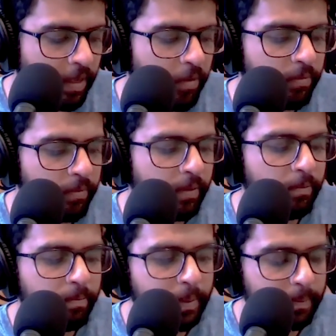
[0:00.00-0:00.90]

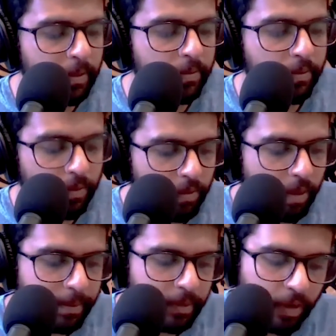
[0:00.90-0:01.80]
Now, people who grew
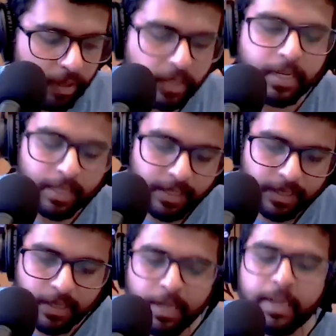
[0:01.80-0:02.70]
up in
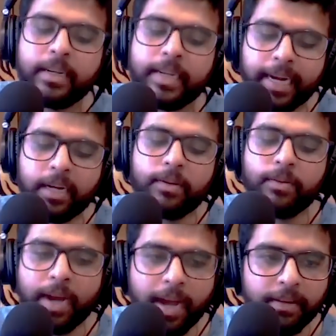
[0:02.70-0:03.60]
hostels tend
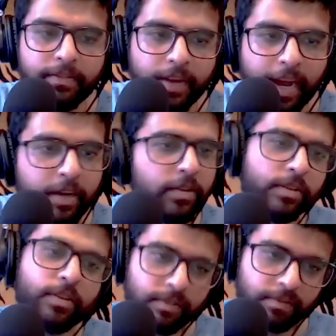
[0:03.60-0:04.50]
to have, I
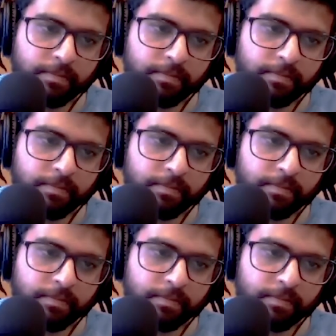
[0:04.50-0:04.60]
don't know,